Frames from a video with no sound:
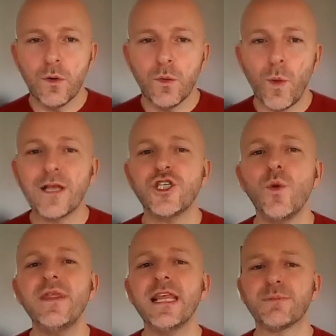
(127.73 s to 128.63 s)
When
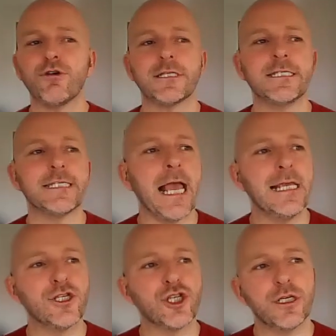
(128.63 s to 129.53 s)
doing this
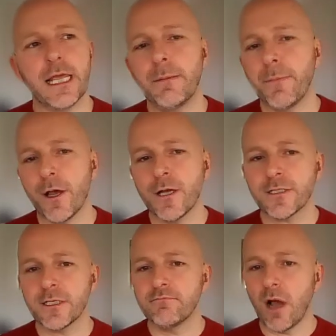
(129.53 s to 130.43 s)
presentation in
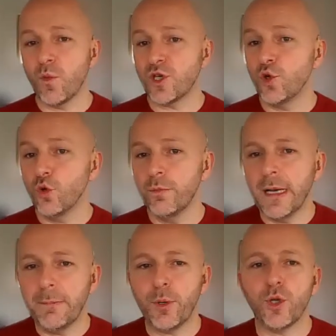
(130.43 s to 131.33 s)
person, I would
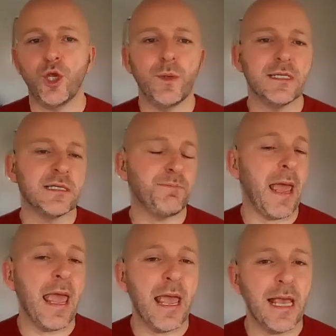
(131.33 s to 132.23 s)
normally put you into
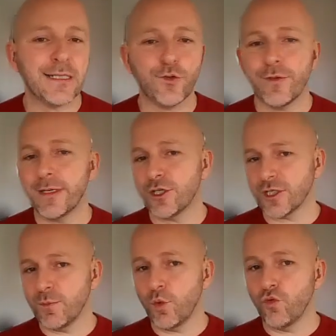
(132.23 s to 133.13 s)
pairs or into
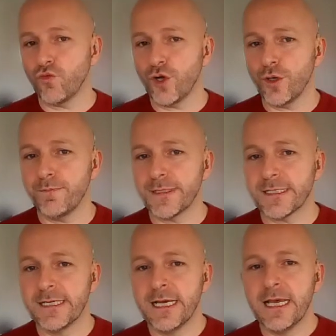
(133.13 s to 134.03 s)
small
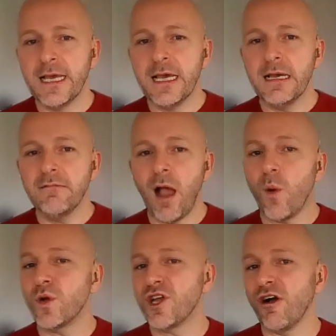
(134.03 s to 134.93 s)
groups. I
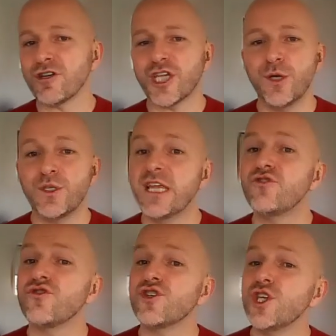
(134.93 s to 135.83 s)
would ask you to
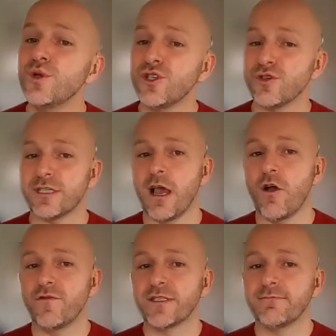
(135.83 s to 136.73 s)
introduce
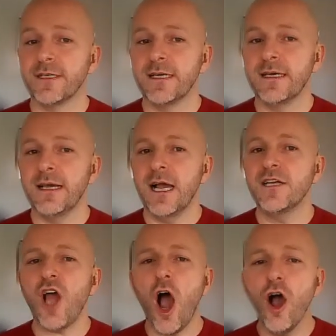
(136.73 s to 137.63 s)
yourselves
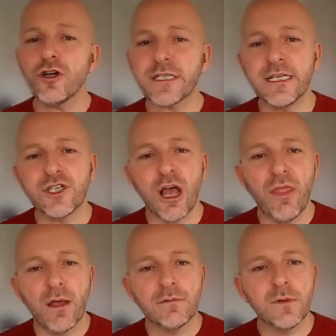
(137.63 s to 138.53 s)
and ask each
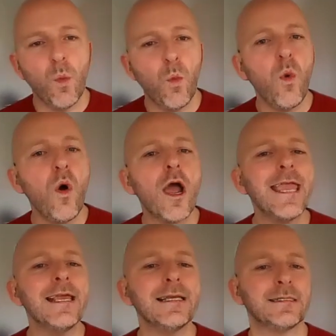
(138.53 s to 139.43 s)
other, what
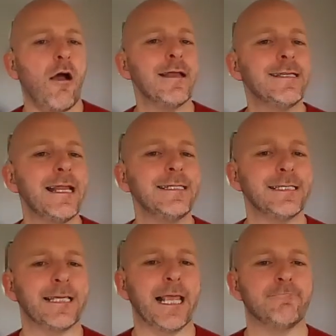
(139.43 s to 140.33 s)
is
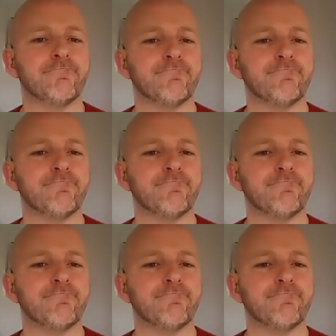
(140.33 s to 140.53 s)
identity?